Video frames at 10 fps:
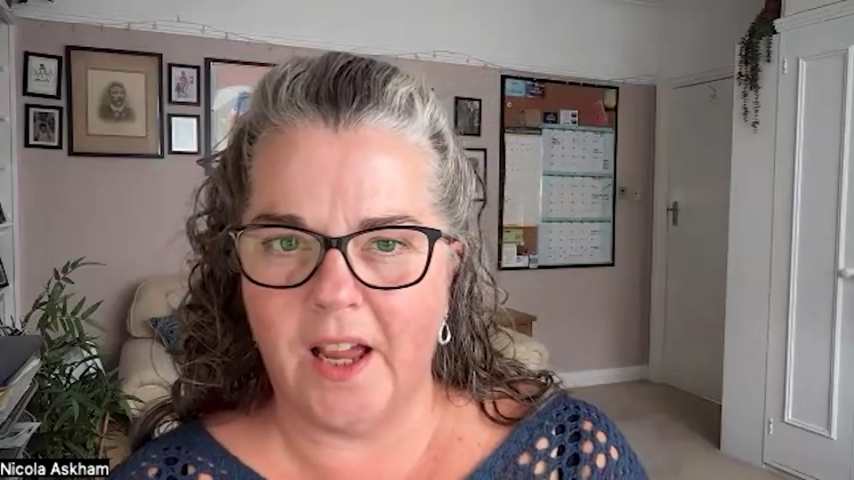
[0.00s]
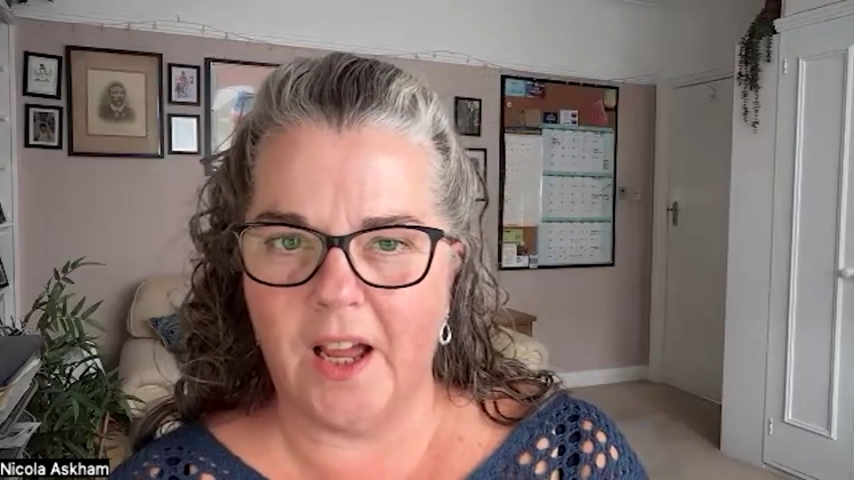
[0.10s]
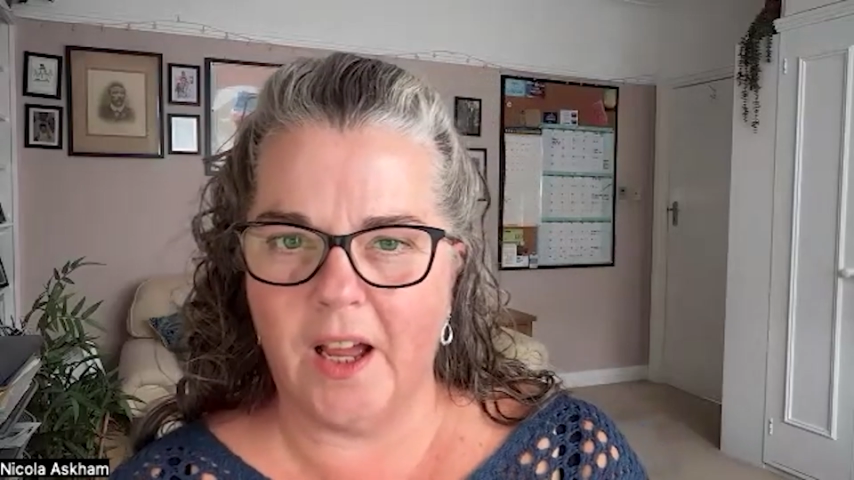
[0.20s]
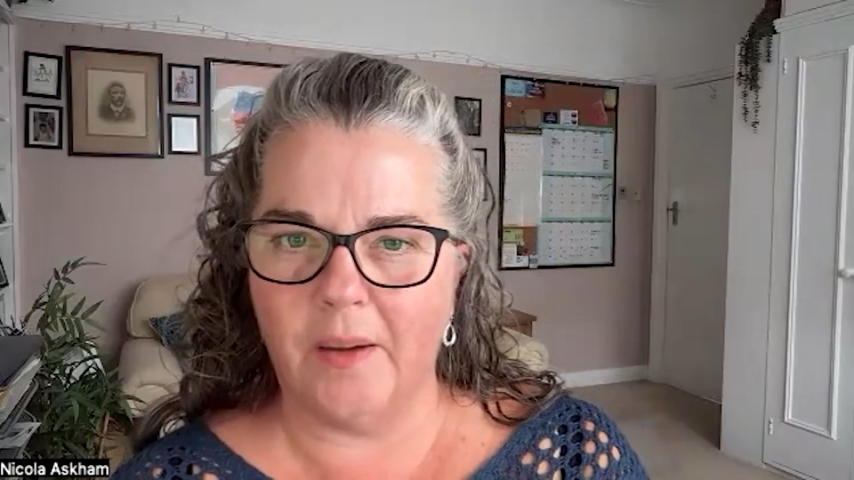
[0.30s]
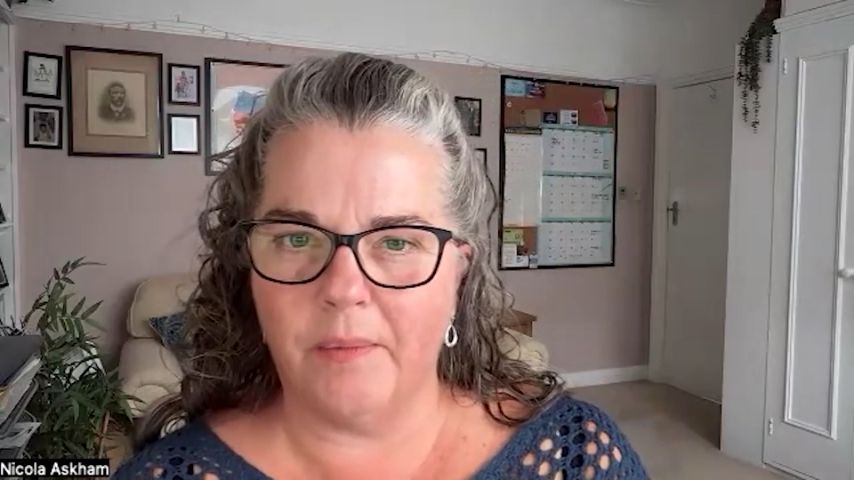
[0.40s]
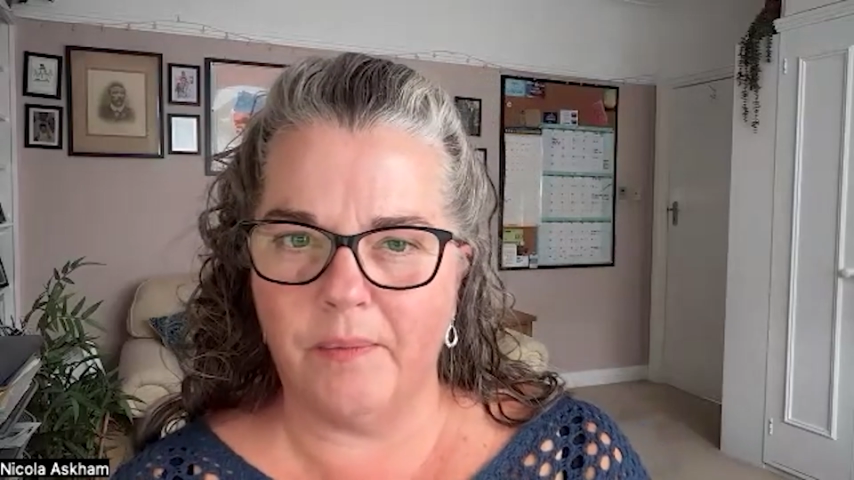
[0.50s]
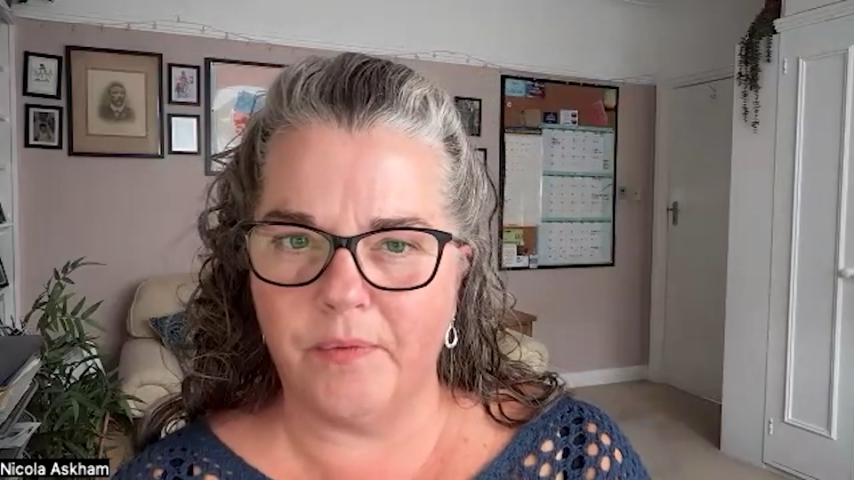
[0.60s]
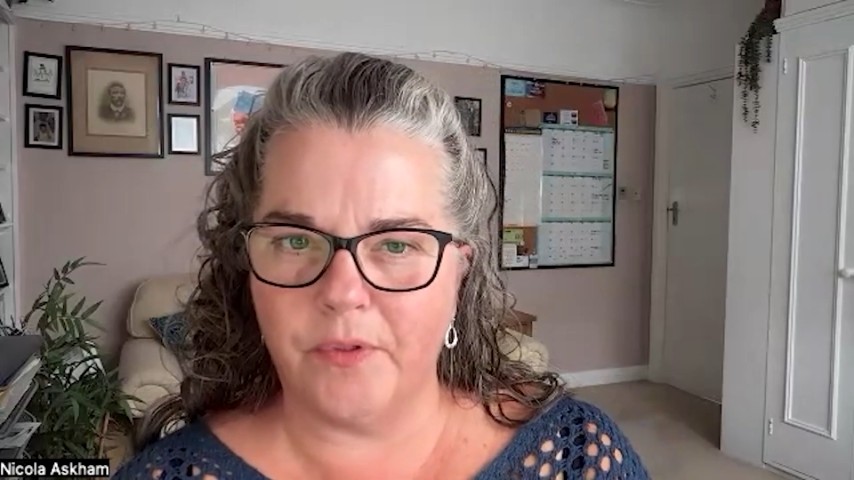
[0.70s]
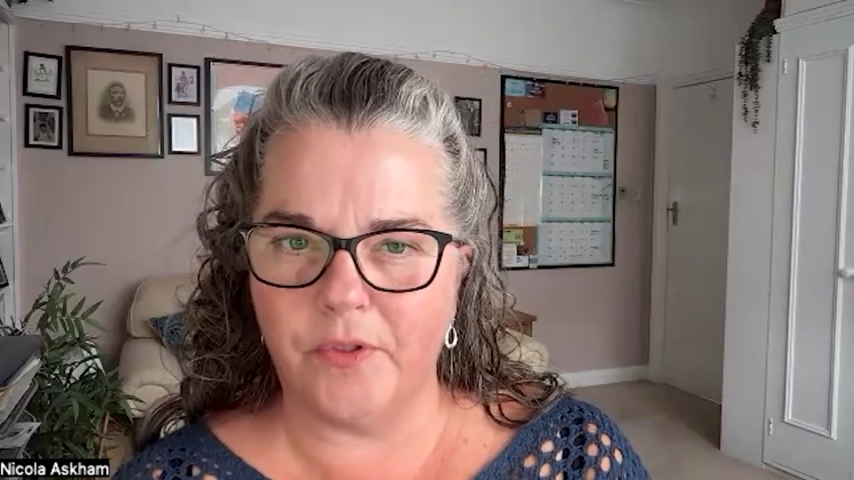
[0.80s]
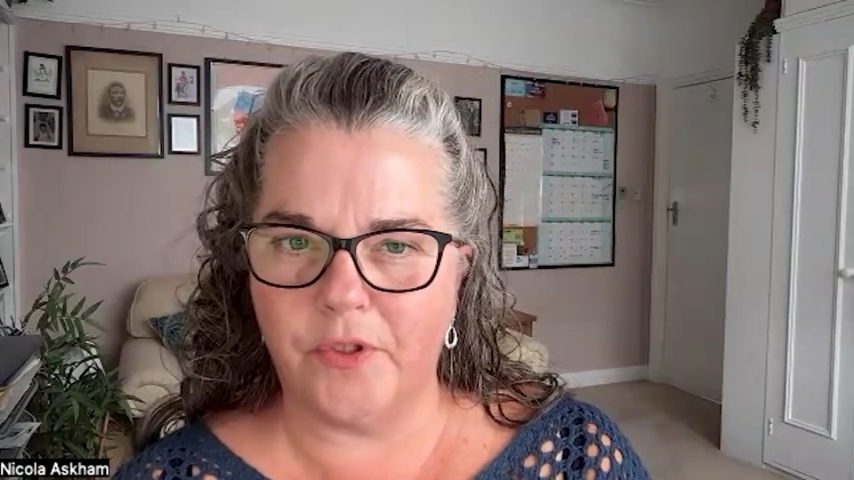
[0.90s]

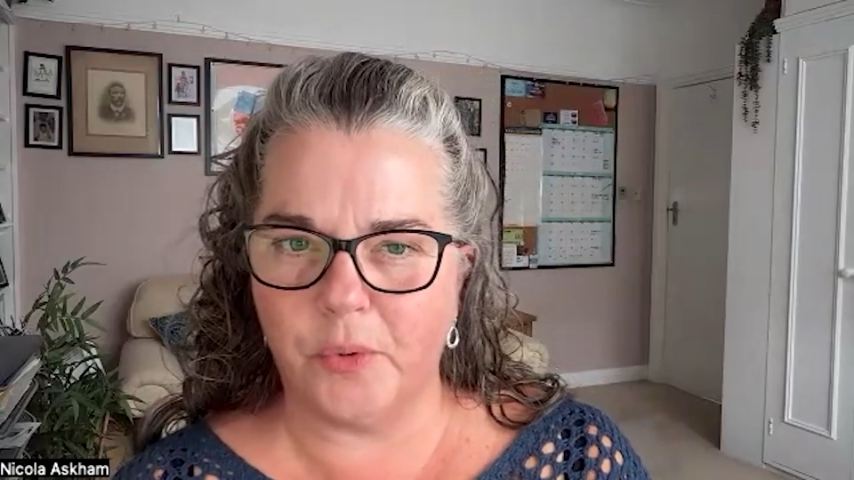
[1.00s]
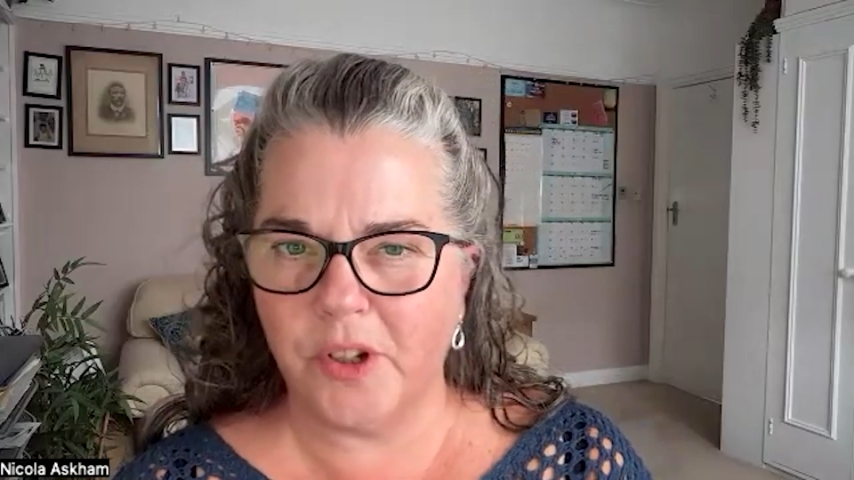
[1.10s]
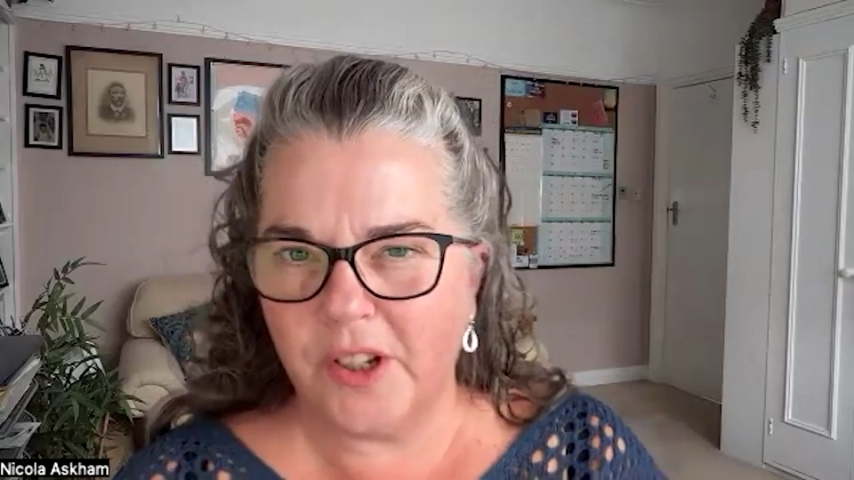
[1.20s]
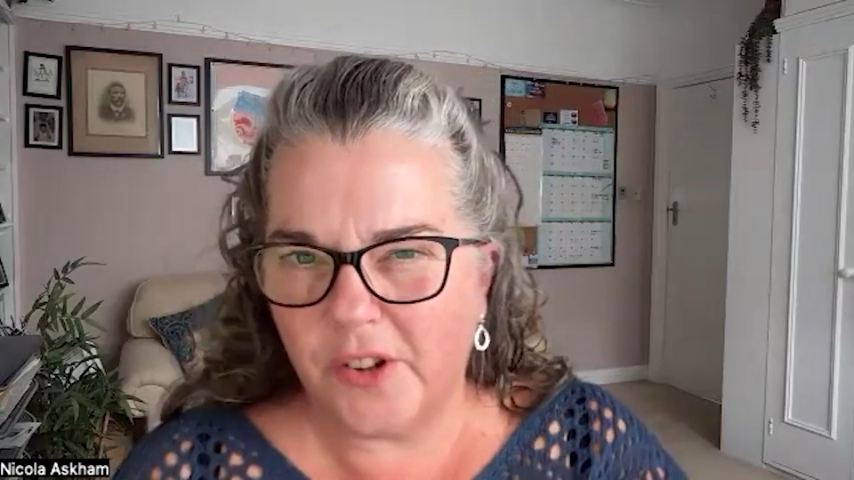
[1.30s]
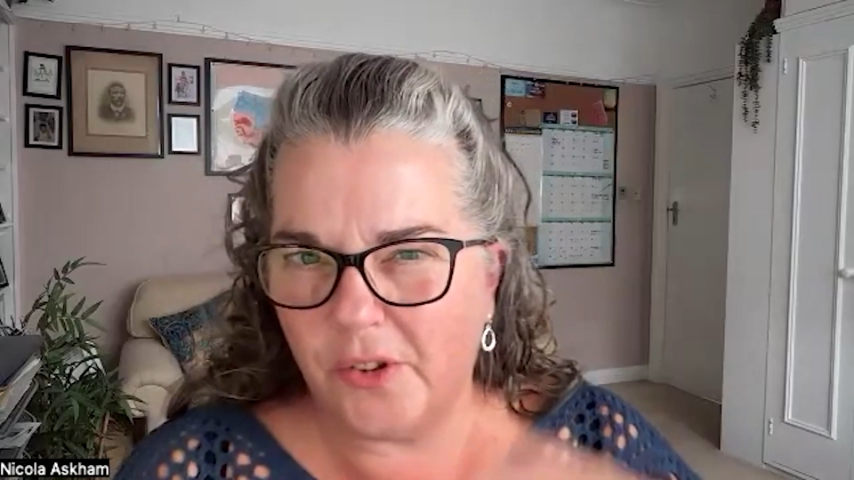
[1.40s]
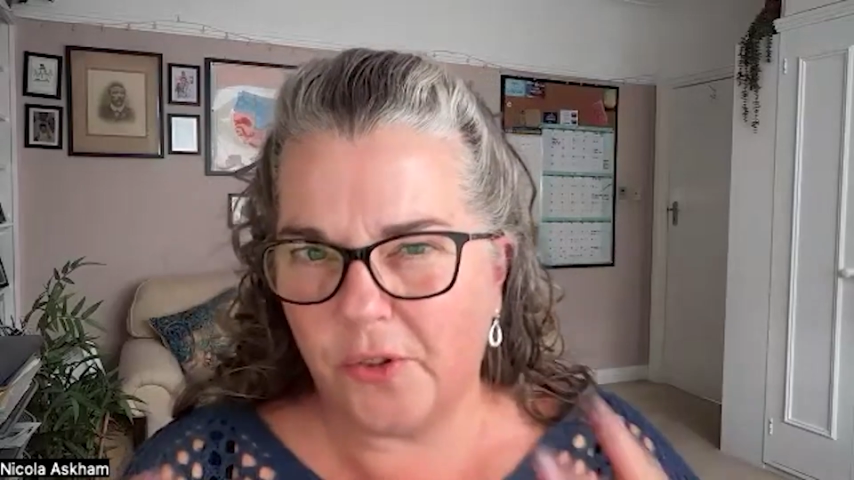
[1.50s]
Do you want to